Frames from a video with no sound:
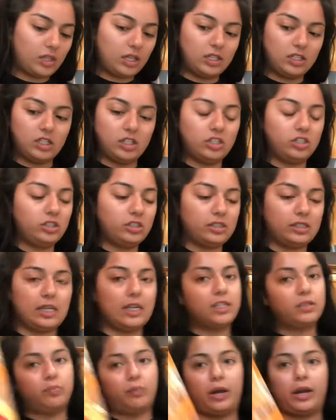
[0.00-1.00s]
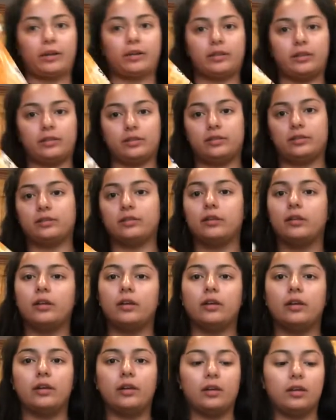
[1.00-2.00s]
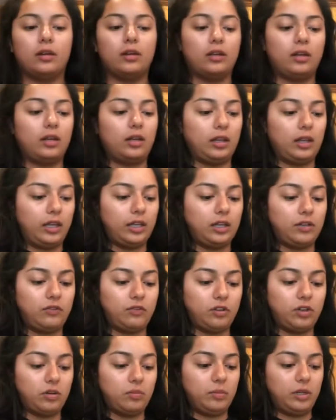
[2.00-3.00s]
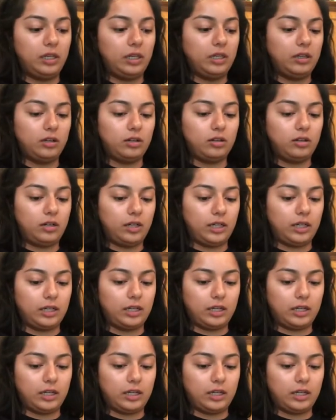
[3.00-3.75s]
it just takes practice. Like, if you're a beginner, like